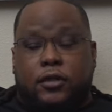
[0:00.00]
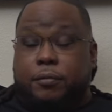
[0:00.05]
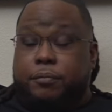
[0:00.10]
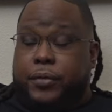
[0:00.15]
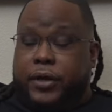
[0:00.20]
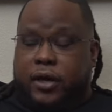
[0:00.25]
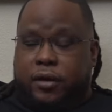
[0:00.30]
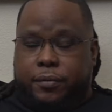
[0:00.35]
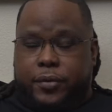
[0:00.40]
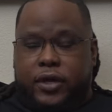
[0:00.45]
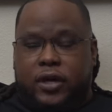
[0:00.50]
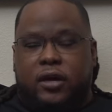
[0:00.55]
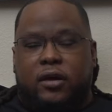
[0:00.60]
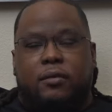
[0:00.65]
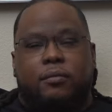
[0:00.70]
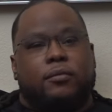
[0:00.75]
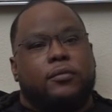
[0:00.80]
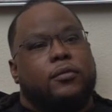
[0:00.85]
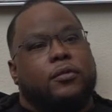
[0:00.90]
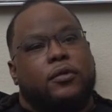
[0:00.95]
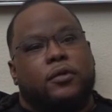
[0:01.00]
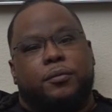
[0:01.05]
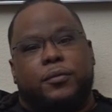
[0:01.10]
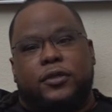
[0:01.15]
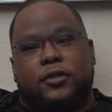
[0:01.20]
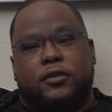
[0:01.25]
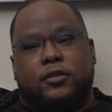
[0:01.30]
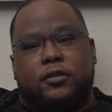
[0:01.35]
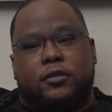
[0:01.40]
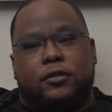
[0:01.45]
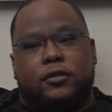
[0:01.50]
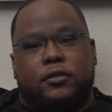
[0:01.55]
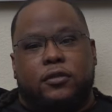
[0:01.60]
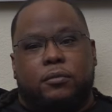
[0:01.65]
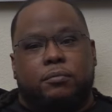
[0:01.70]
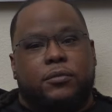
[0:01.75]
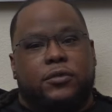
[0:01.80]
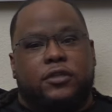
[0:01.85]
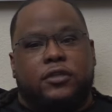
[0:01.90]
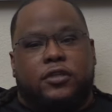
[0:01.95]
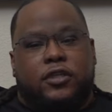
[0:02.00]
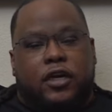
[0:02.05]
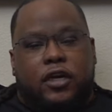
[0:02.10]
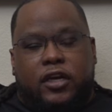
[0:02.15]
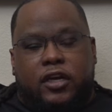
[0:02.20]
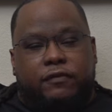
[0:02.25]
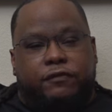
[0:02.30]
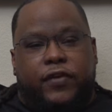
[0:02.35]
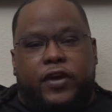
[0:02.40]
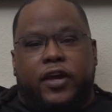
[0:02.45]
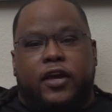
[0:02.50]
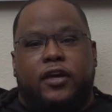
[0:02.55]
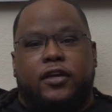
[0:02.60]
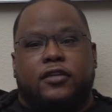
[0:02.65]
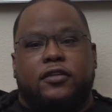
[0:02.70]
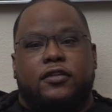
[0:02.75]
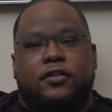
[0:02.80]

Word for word: Bam Bam. Uh, I, mean, uh, I mean, junkie fast.